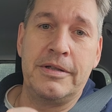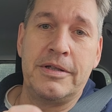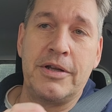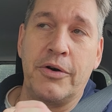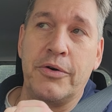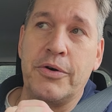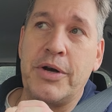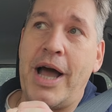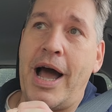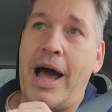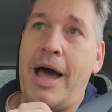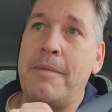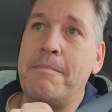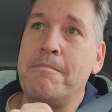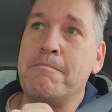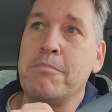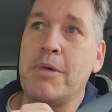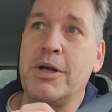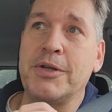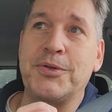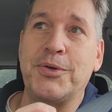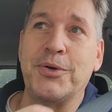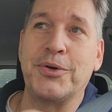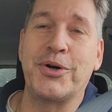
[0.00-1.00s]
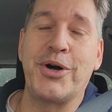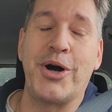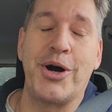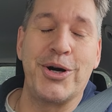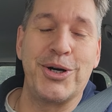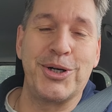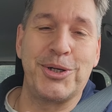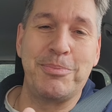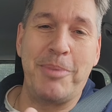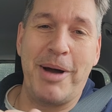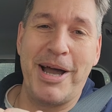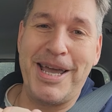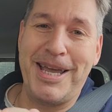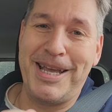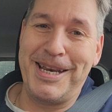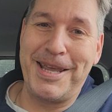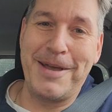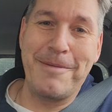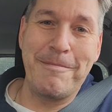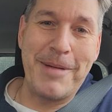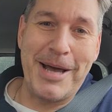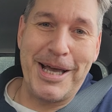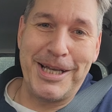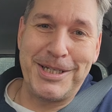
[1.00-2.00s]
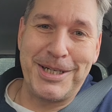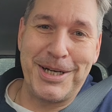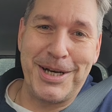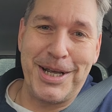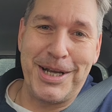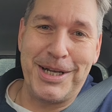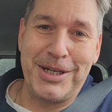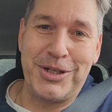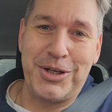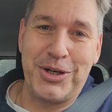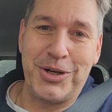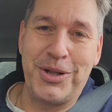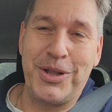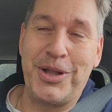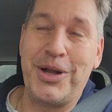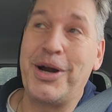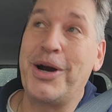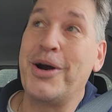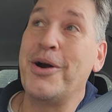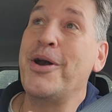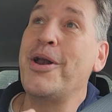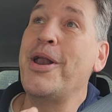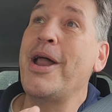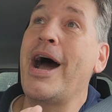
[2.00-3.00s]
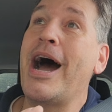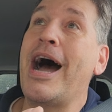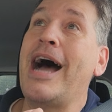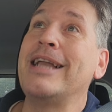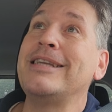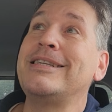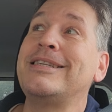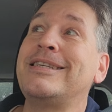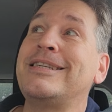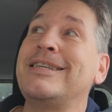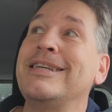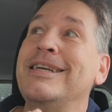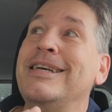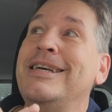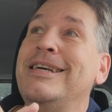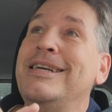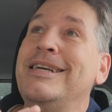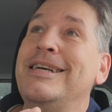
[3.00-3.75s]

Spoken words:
They're not muscle cars by any imagination. They're not